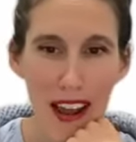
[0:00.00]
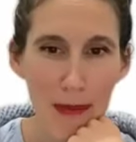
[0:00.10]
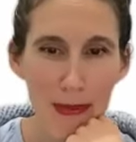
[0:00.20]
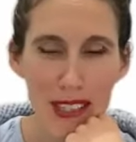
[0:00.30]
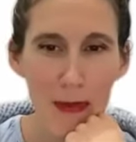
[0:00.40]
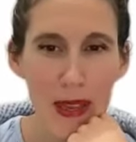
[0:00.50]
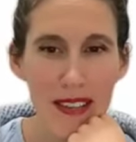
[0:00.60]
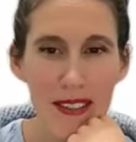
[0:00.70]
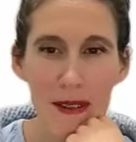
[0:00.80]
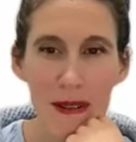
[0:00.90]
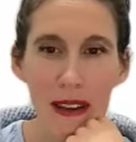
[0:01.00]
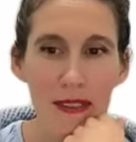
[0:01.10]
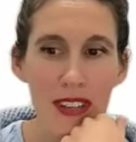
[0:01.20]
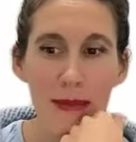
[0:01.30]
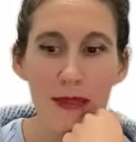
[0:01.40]
up is because a lot
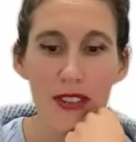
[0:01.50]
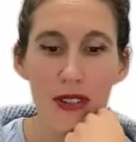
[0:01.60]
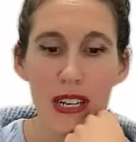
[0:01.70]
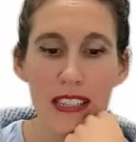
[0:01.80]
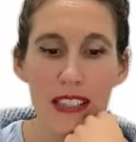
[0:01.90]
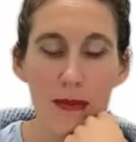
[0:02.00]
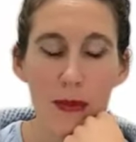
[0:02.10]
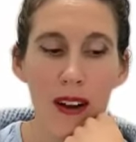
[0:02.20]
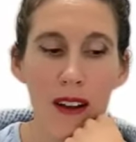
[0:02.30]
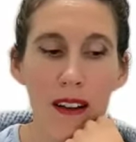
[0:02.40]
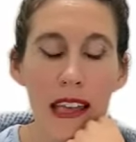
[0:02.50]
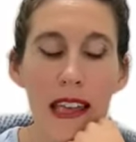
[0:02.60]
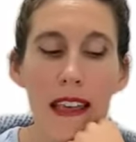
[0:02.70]
of times students will